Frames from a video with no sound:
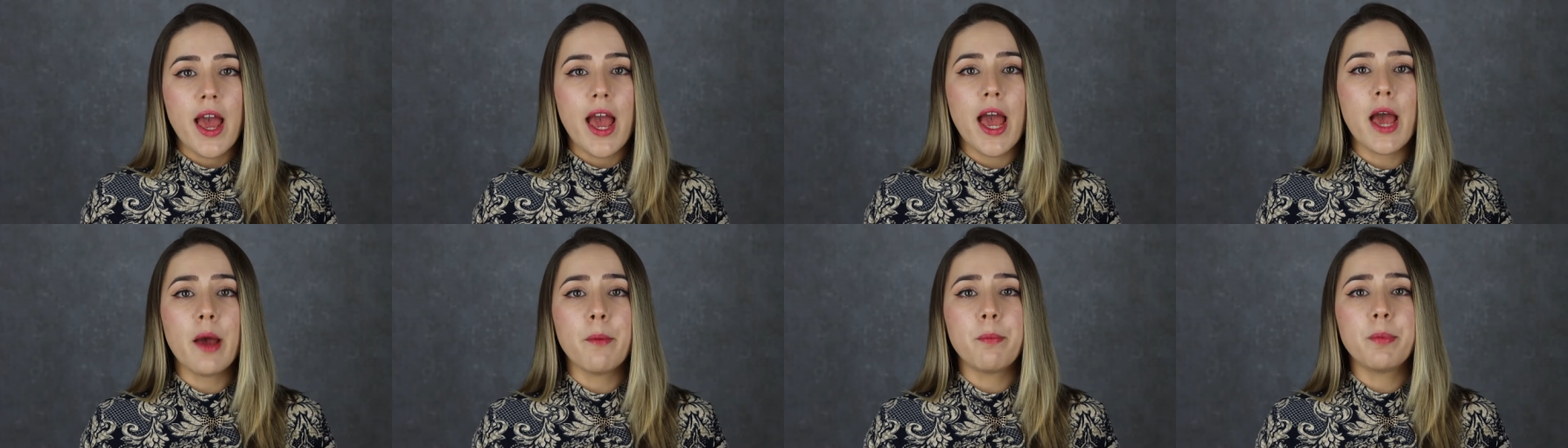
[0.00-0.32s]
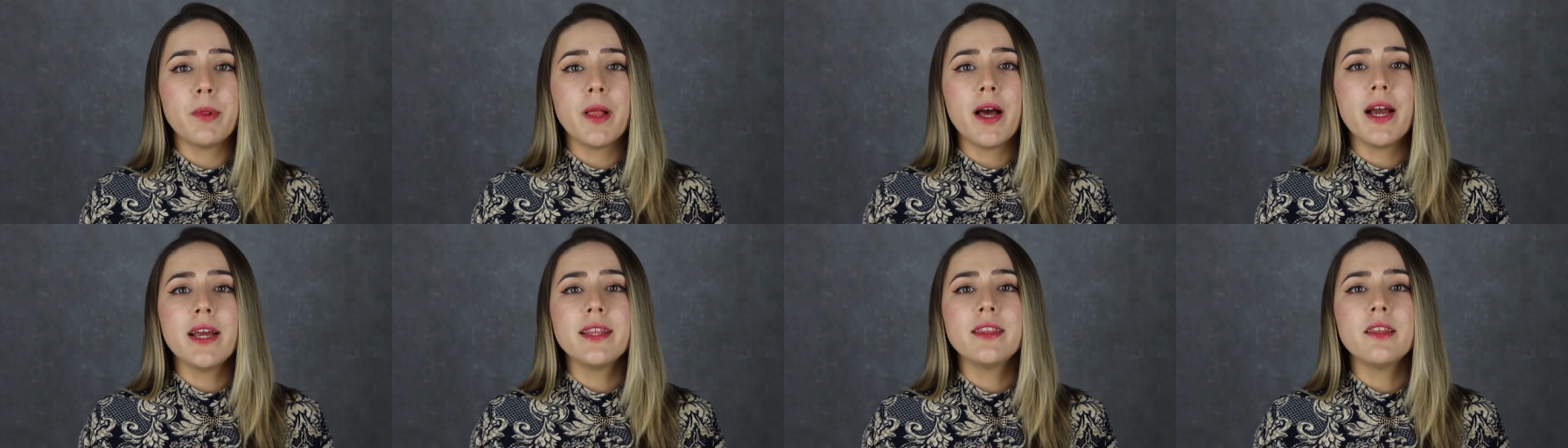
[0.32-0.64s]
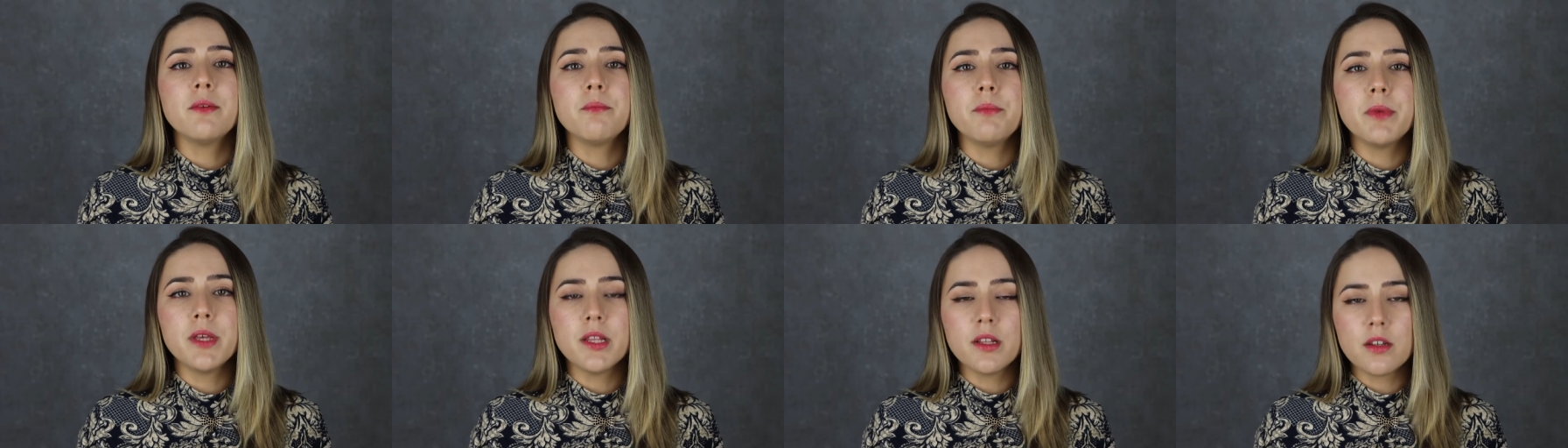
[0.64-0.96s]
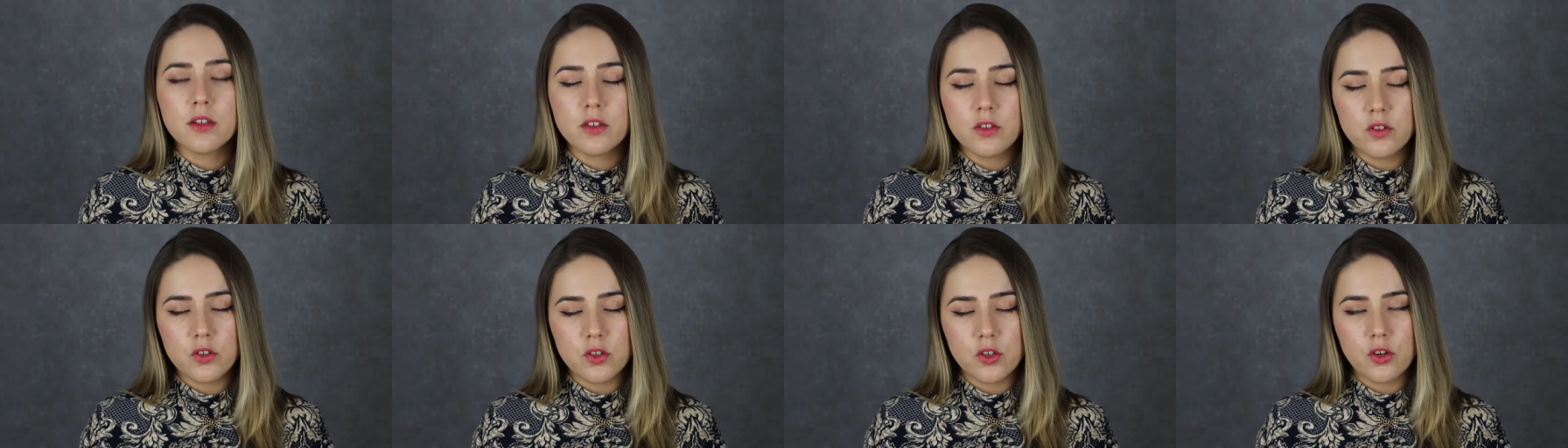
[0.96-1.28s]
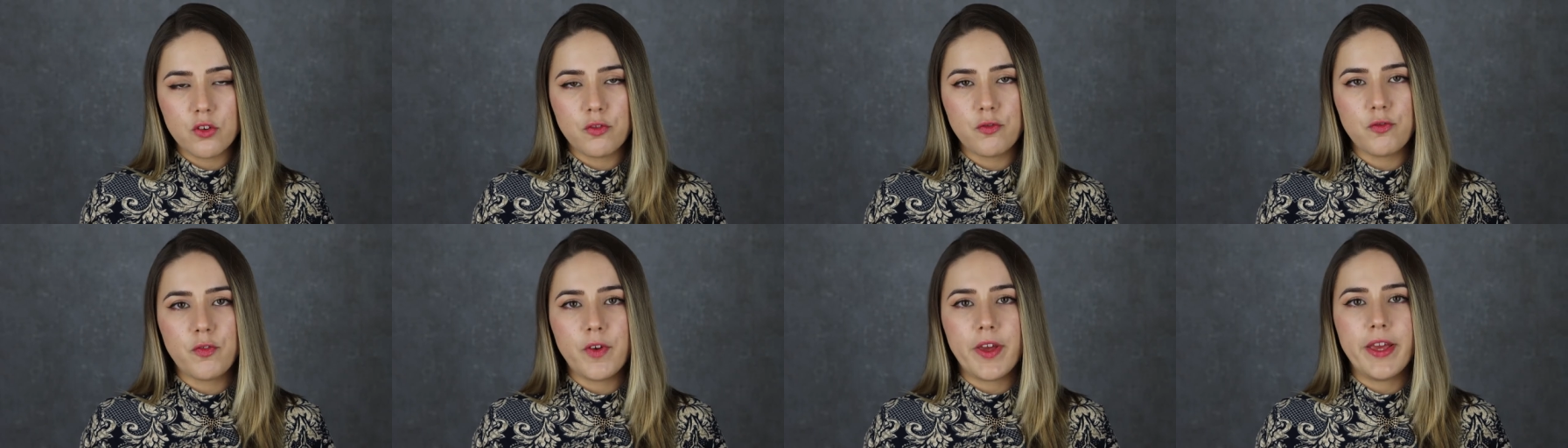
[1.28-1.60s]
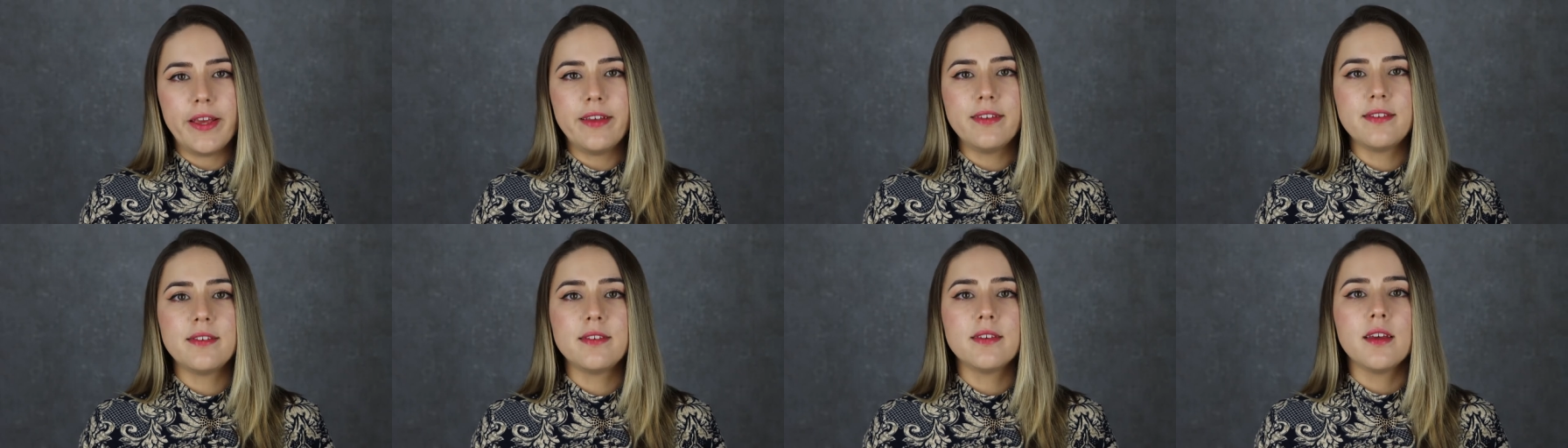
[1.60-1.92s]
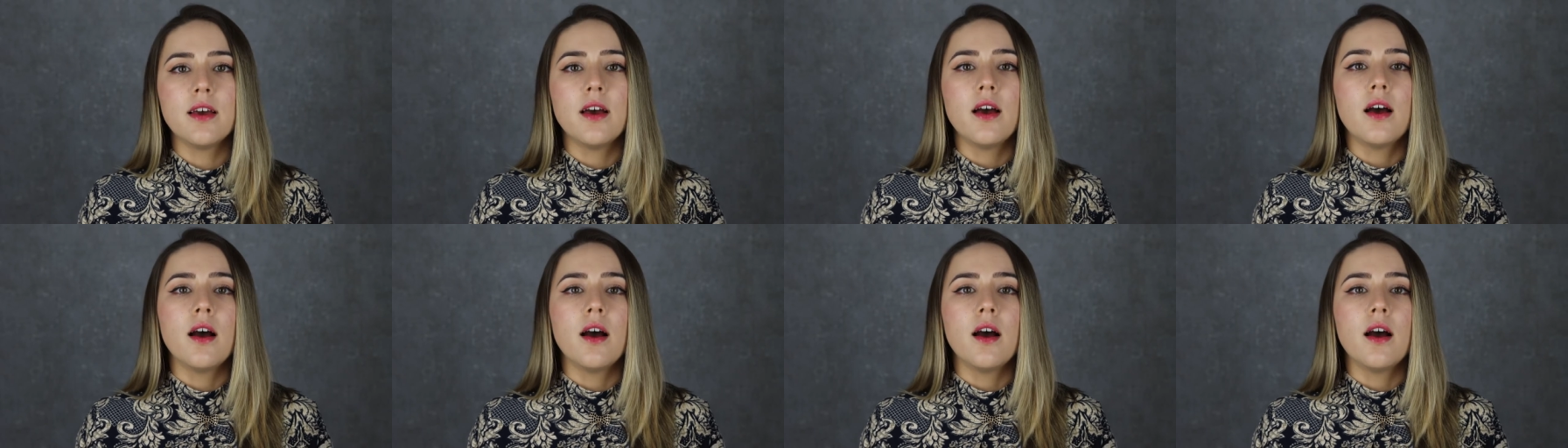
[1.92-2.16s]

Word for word: Apply the milk to your face,